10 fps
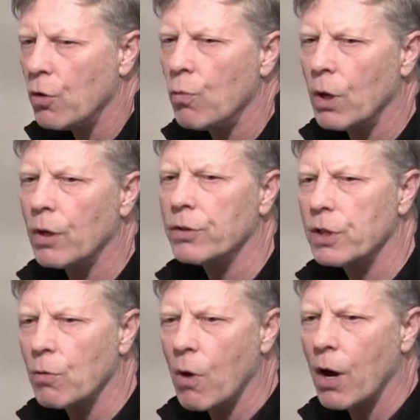you will
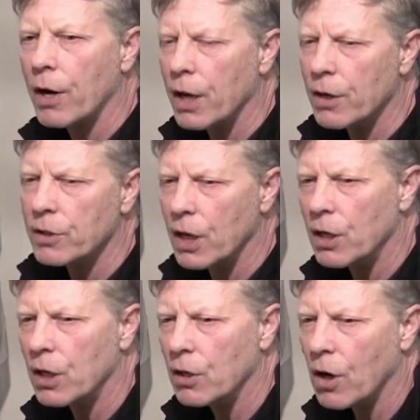see water heaters
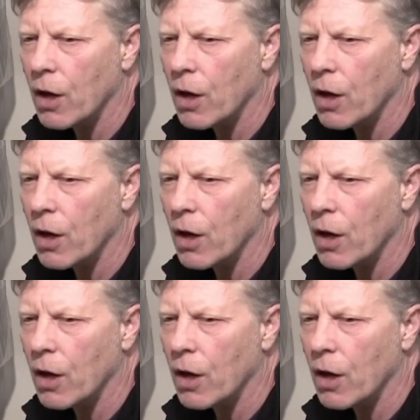18